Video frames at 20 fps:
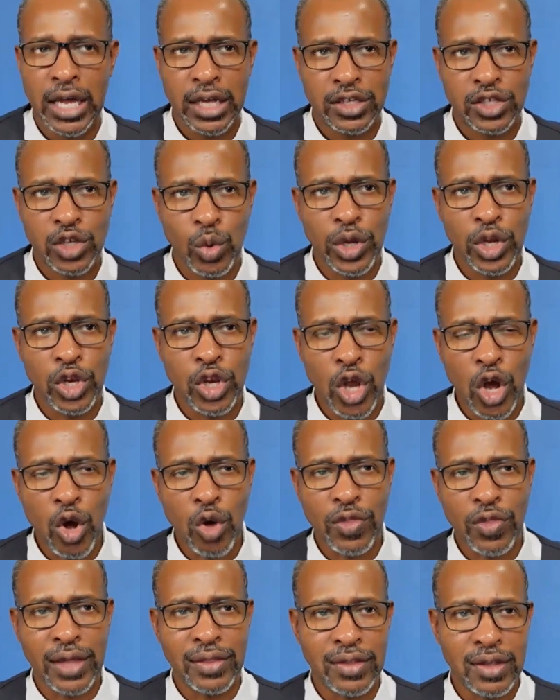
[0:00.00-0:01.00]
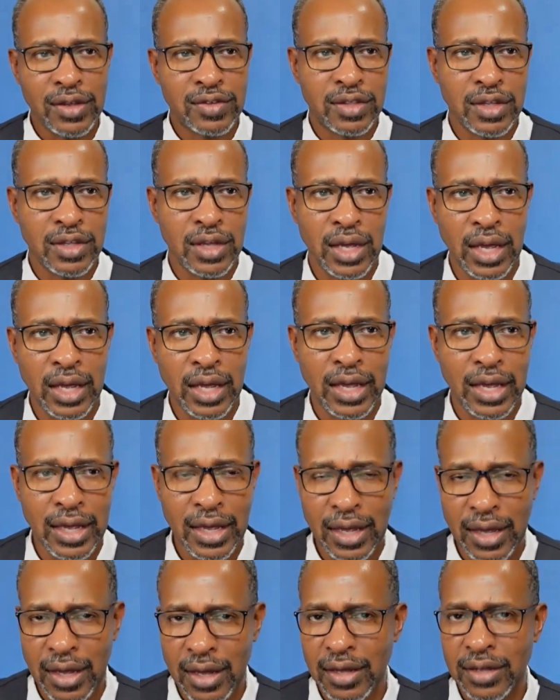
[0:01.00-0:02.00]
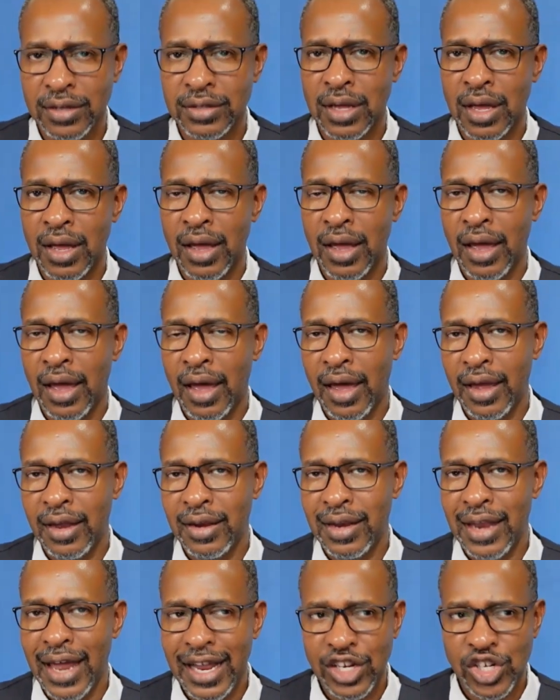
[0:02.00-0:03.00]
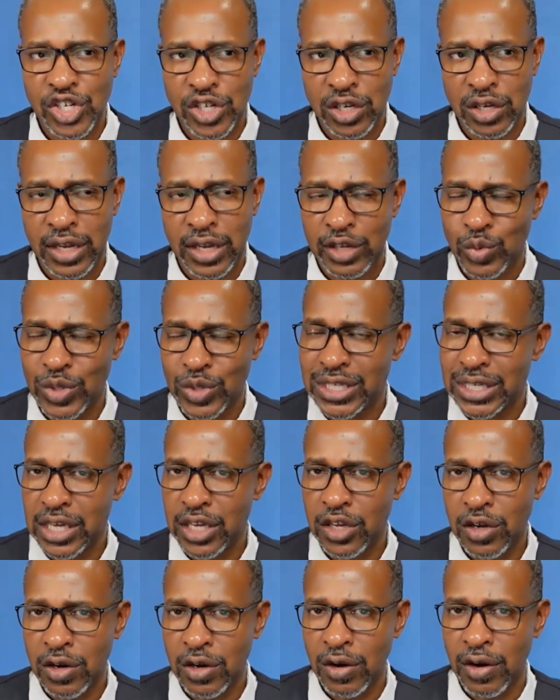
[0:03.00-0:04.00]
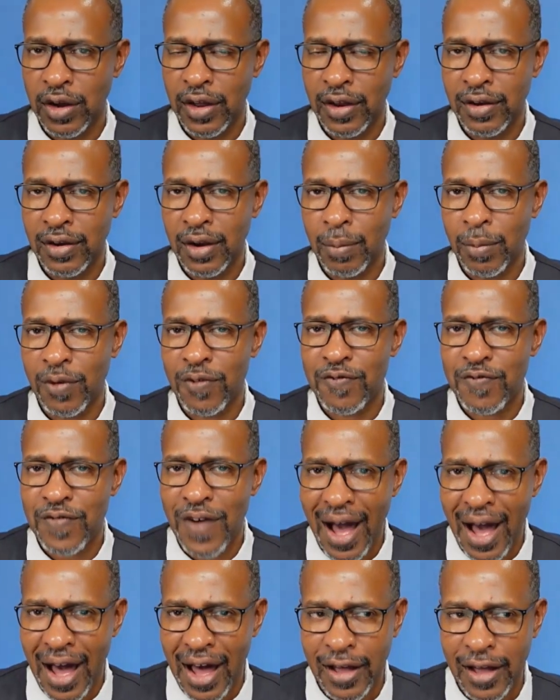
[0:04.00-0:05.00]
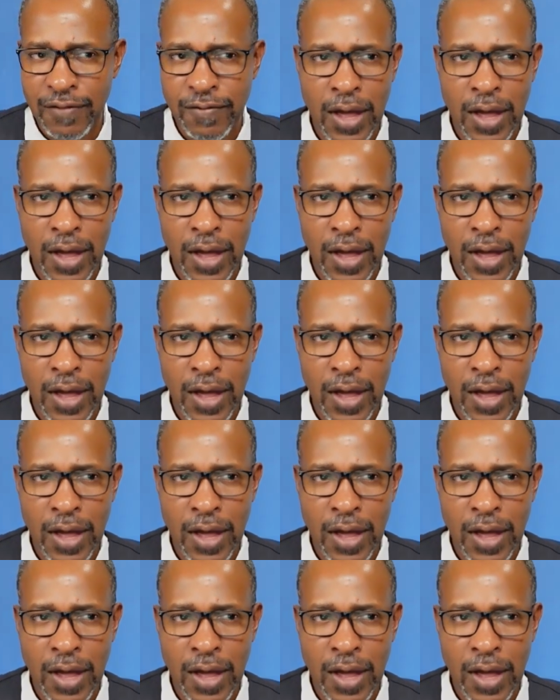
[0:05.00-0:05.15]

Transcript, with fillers: so we know that this thing is a nation, as we see here in number five,